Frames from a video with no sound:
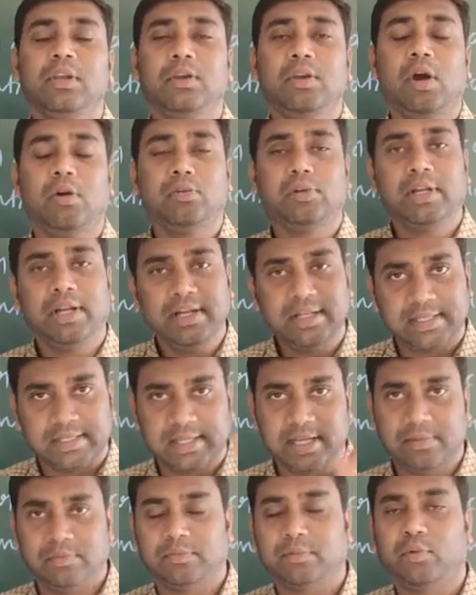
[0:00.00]
You have to write
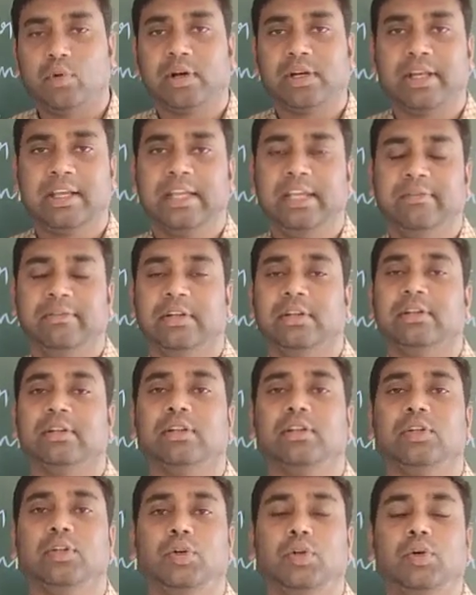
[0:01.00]
same what I
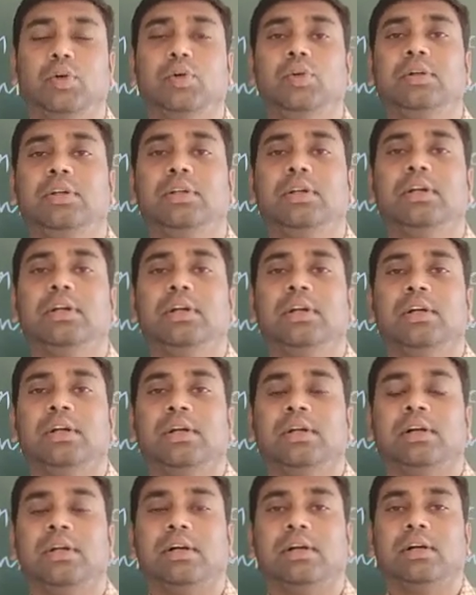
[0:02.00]
given. Don't
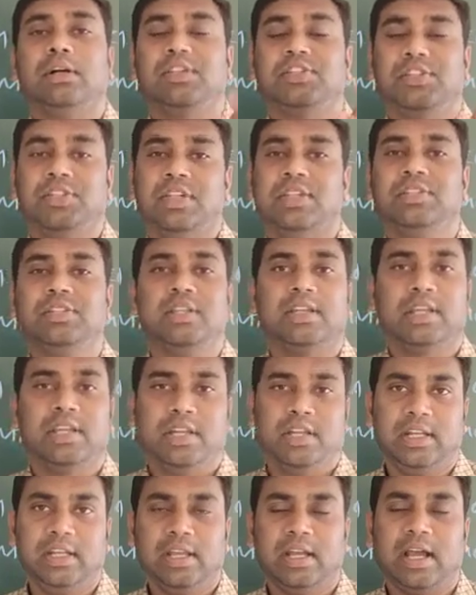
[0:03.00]
change
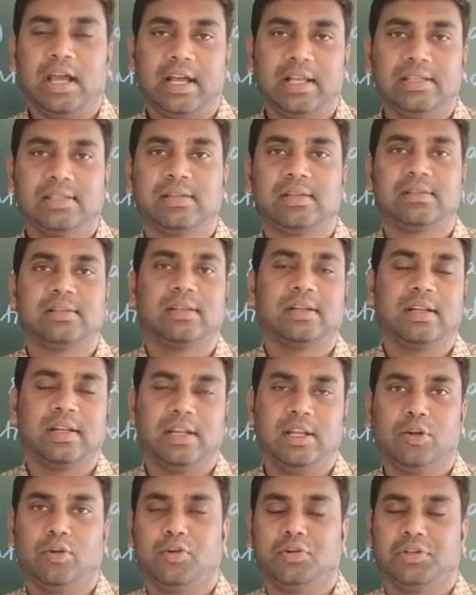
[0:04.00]
any answers or
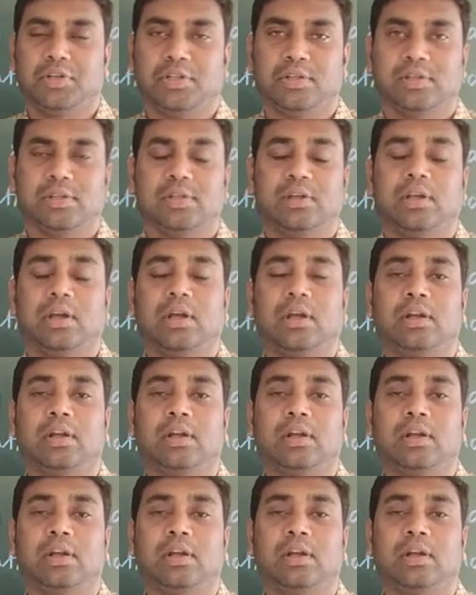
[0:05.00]
any questions.